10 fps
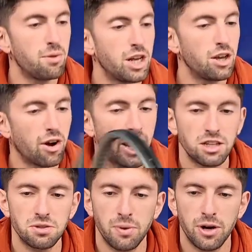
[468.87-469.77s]
than a
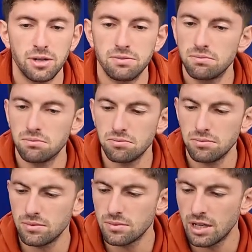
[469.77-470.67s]
Yonex, but
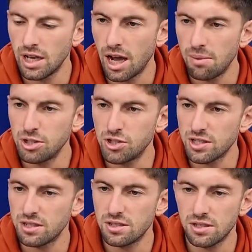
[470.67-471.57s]
yeah, I'm
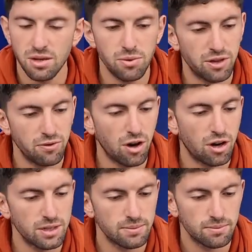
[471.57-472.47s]
interested to see what they've
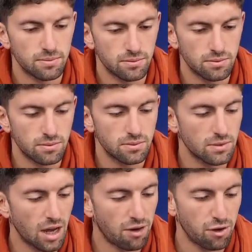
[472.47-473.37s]
got.
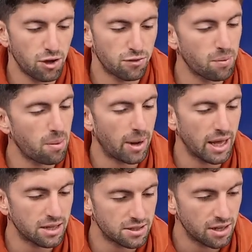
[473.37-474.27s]
I've heard from the
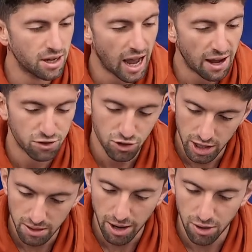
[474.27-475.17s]
players that have
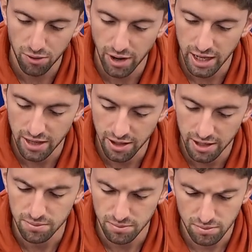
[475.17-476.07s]
tried them out already that
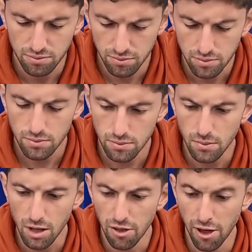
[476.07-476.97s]

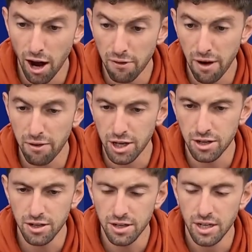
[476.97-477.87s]
they are very
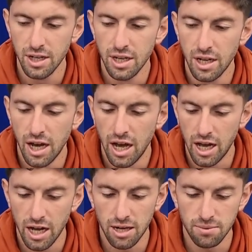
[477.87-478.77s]
good.
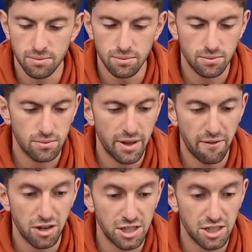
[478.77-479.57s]
They're very